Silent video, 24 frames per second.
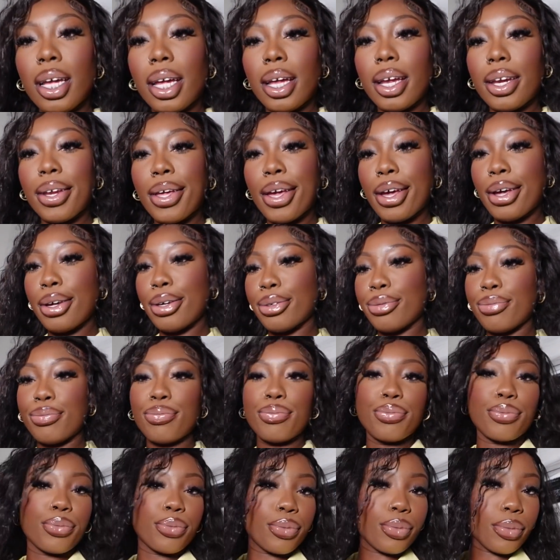And yeah
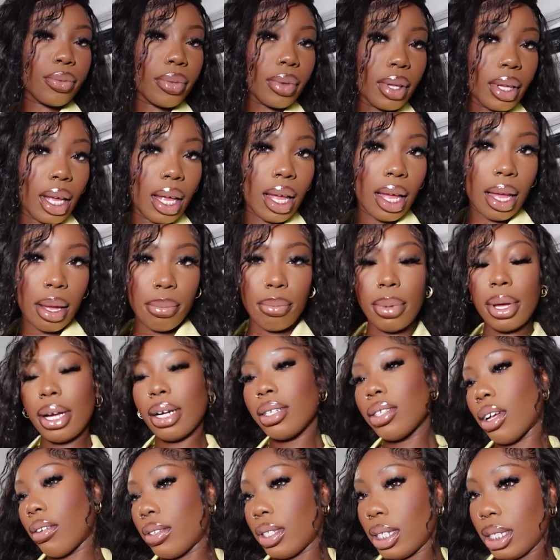my
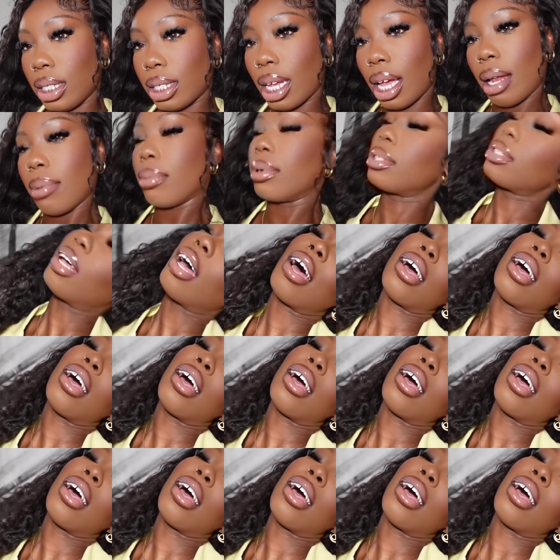hair's off to the side was